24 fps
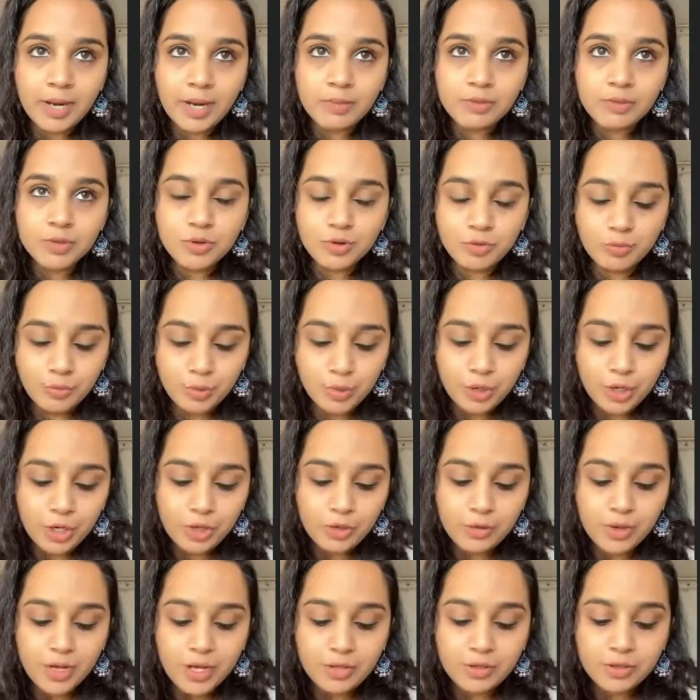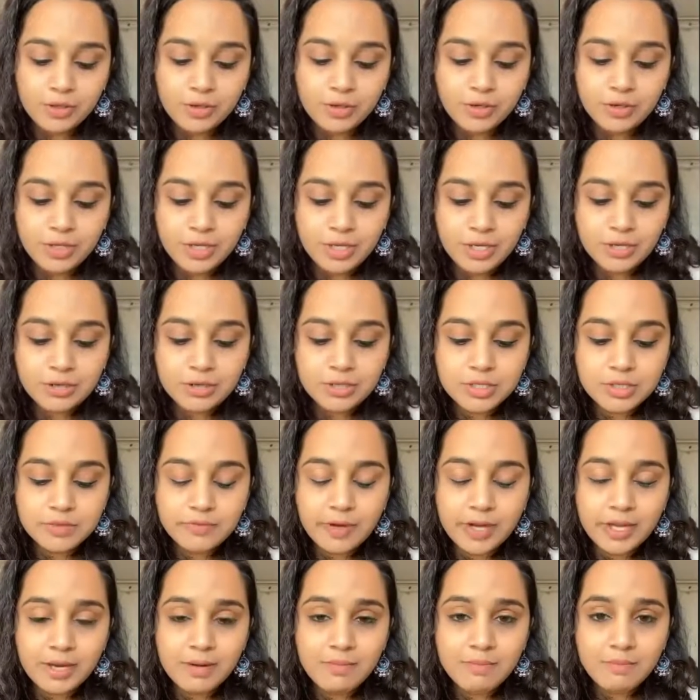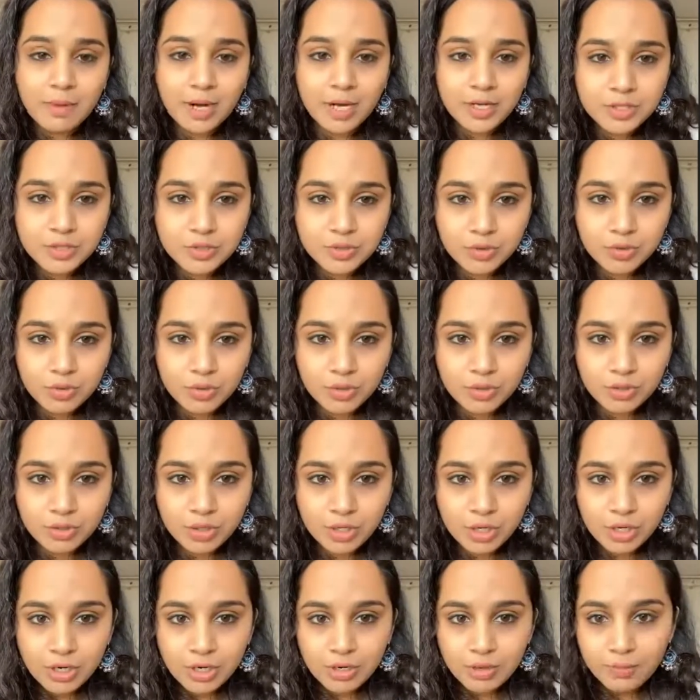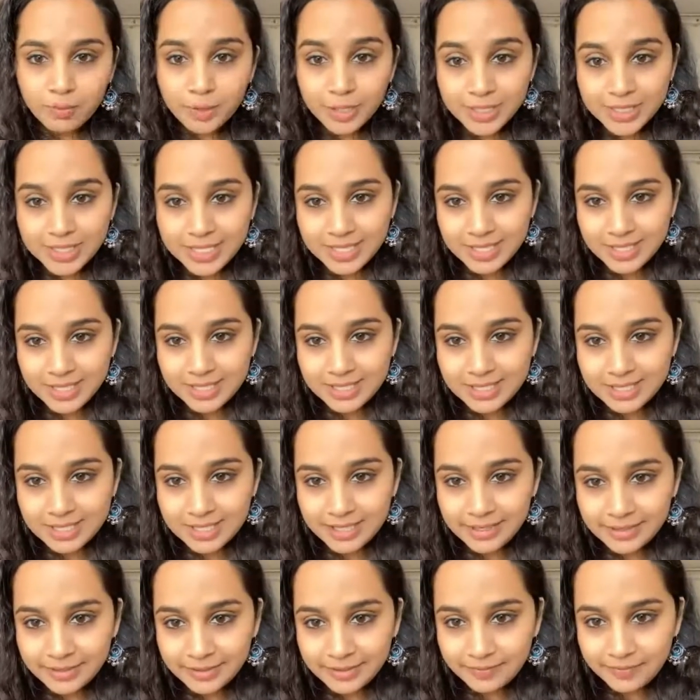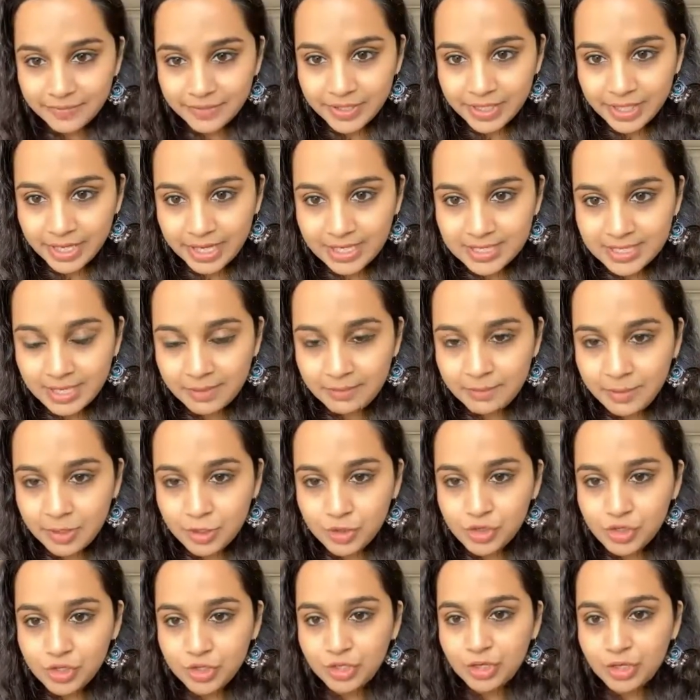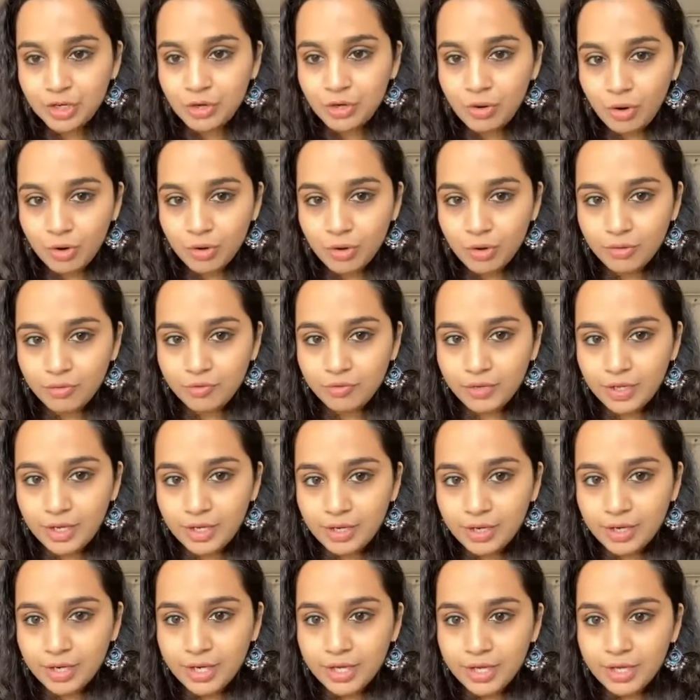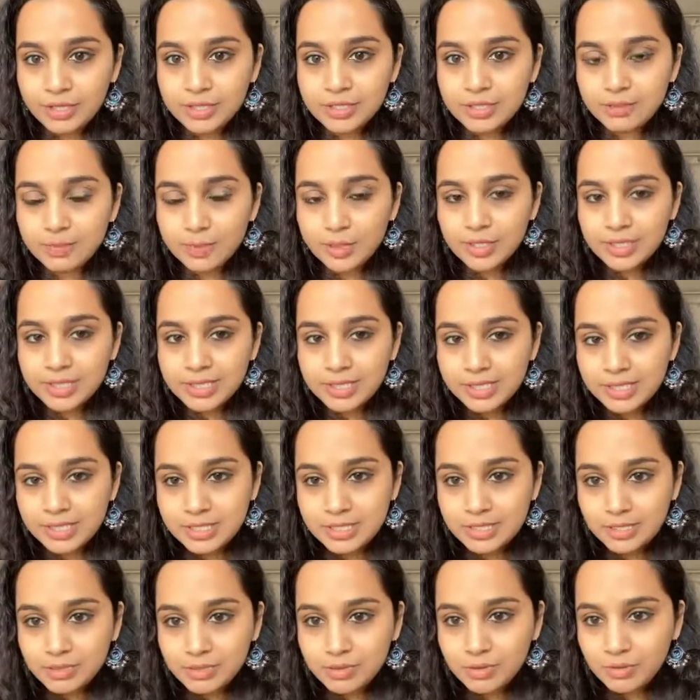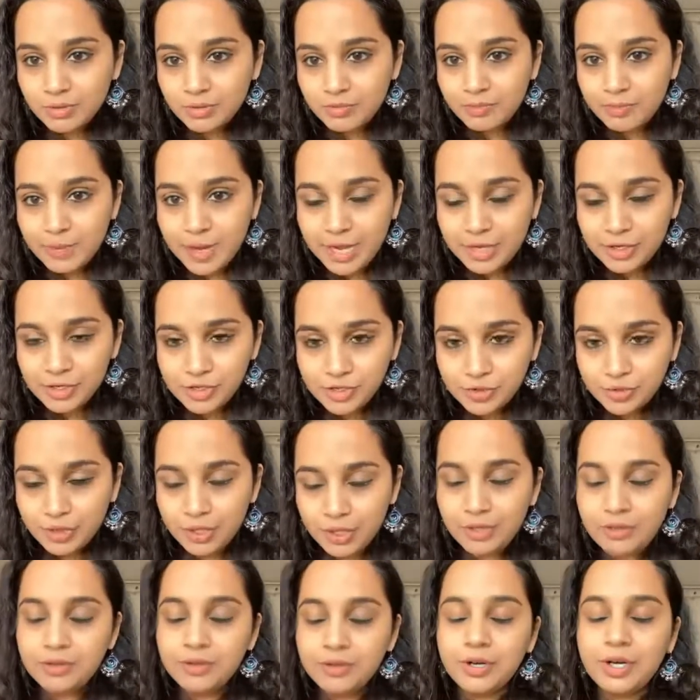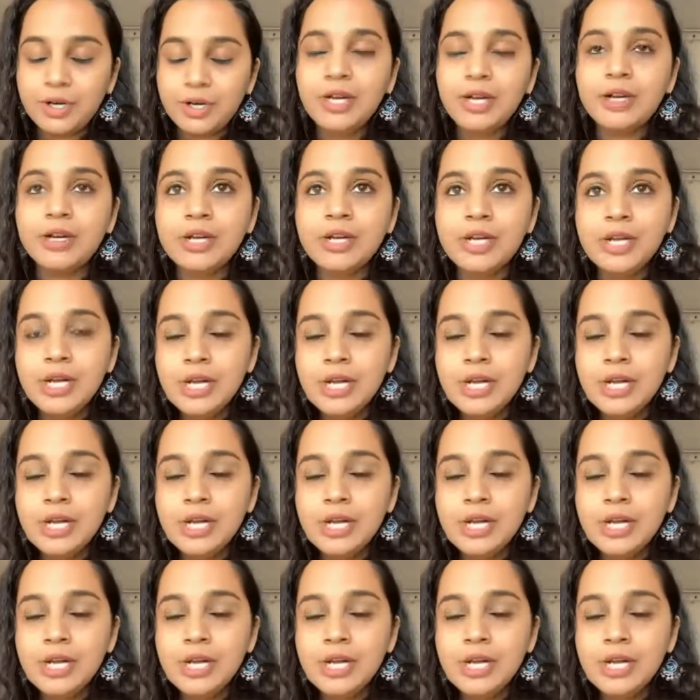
sort of putting together the erstwhile Mysore princely state. As I mentioned, a lot of India is princely states sort of patched together, right?